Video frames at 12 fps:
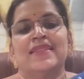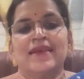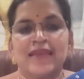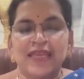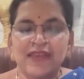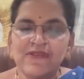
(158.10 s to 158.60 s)
the
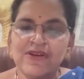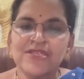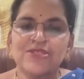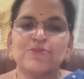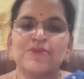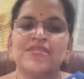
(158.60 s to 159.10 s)

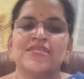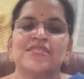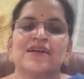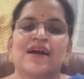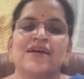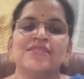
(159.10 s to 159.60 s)
keywords to be
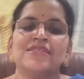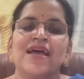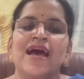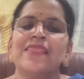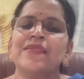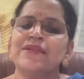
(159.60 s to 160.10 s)
discussed
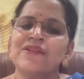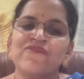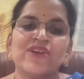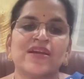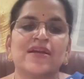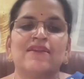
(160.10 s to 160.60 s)
and the
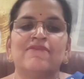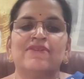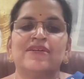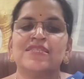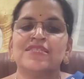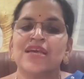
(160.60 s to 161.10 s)
difficult
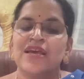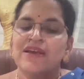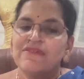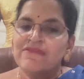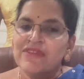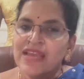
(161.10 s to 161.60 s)
words
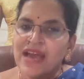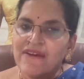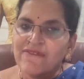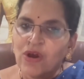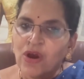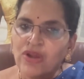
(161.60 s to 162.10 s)
we
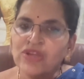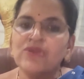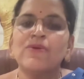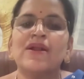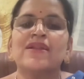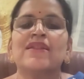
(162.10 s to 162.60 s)
have got
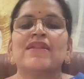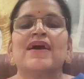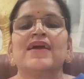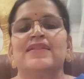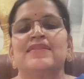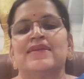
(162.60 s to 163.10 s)
to
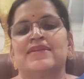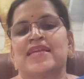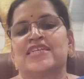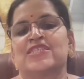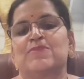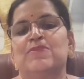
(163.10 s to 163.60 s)
underline in the
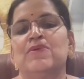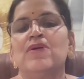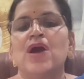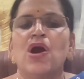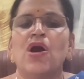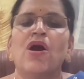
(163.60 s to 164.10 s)

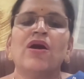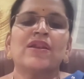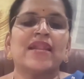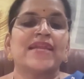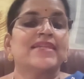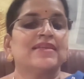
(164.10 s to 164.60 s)
textbook or
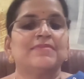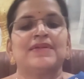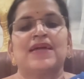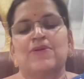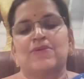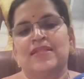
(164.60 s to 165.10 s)
write them
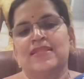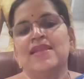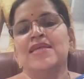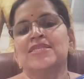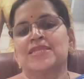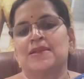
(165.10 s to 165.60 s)
down in the
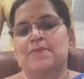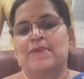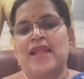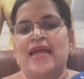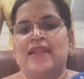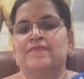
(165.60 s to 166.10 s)
lesson
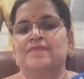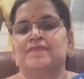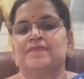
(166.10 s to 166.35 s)
plan.